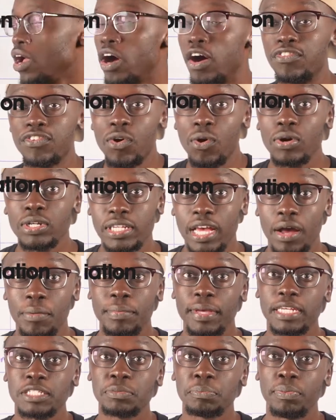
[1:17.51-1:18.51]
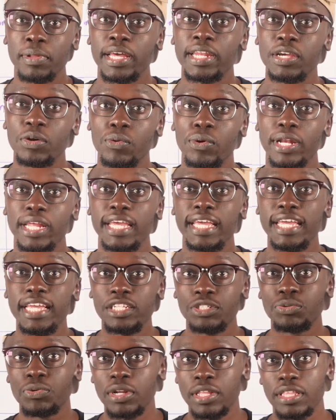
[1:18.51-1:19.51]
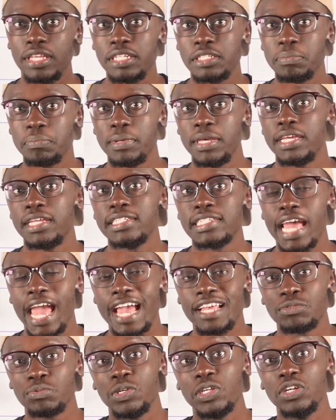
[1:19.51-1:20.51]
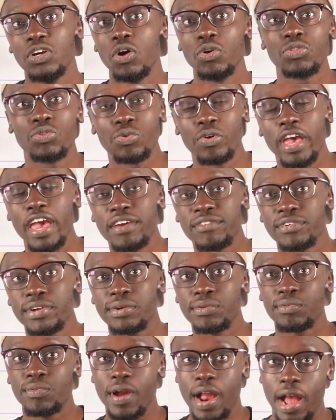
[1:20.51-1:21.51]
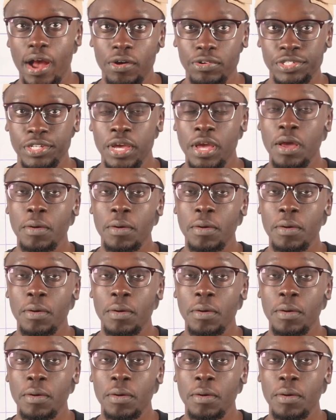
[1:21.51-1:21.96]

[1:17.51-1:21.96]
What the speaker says: Of course, I'll be explaining what each one of these means as we go through every round,